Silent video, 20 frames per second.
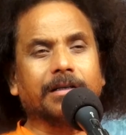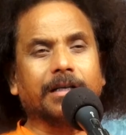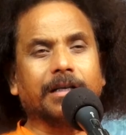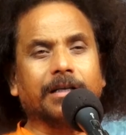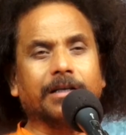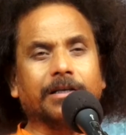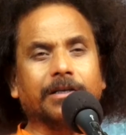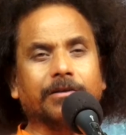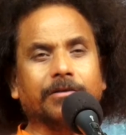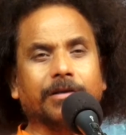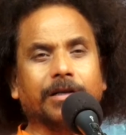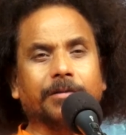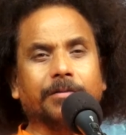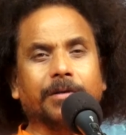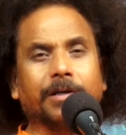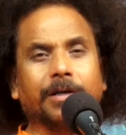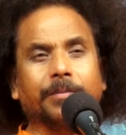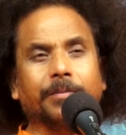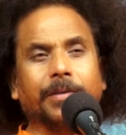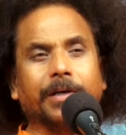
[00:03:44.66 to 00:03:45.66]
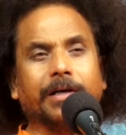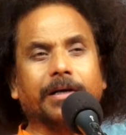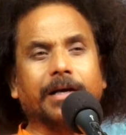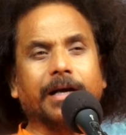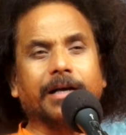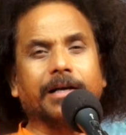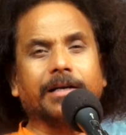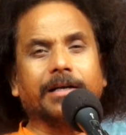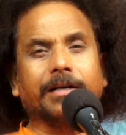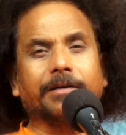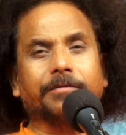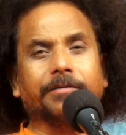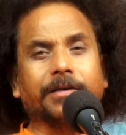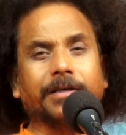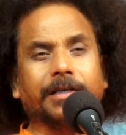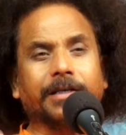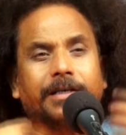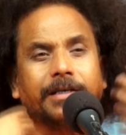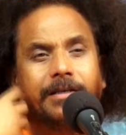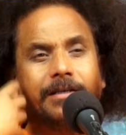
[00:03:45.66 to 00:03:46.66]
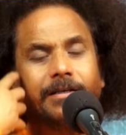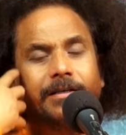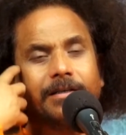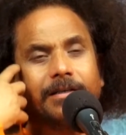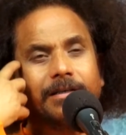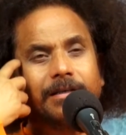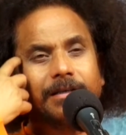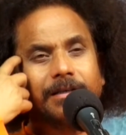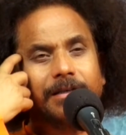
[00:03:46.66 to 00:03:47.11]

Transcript: Then you develop a kind of a heat.